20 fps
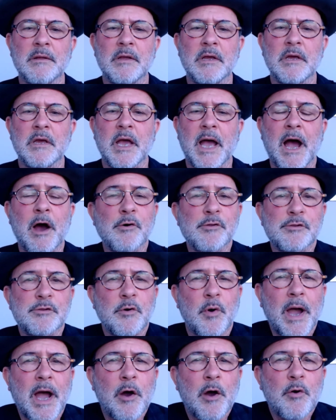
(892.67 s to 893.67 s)

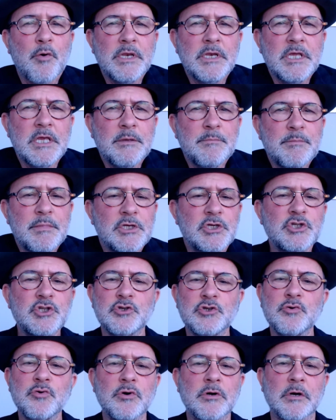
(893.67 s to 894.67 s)
How can he be
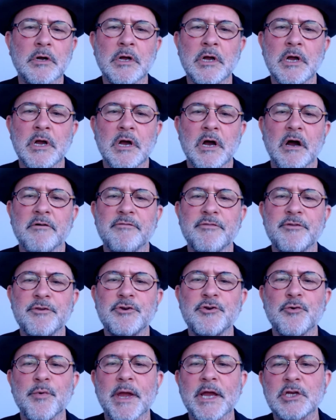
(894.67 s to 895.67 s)
sure of the
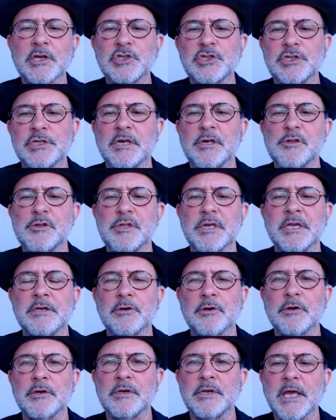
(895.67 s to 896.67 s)
direction his
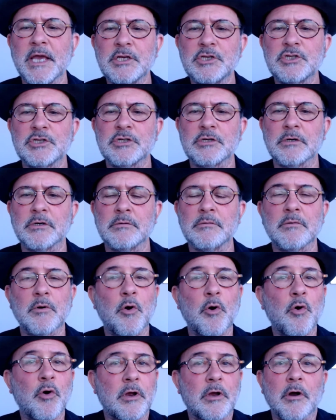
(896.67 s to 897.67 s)
inner nature,
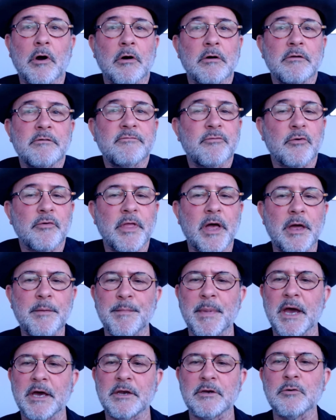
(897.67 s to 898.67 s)
or God for that
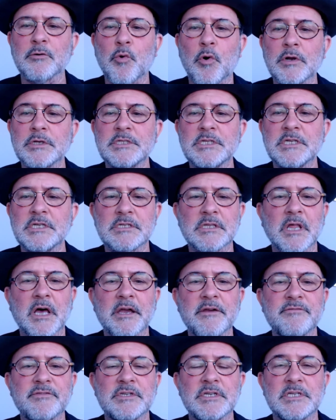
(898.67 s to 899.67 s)
matter, wants his
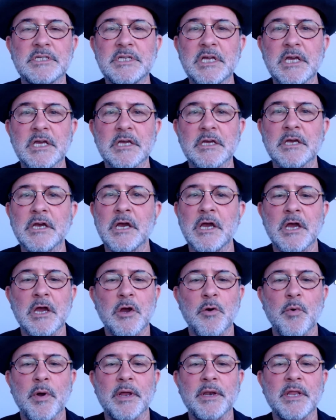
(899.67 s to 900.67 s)
life to take
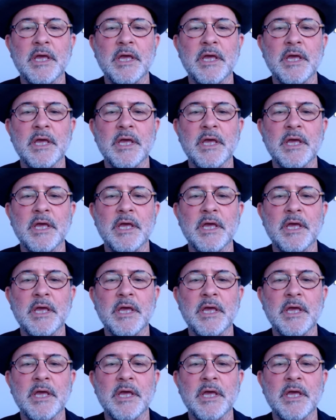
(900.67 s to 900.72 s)
when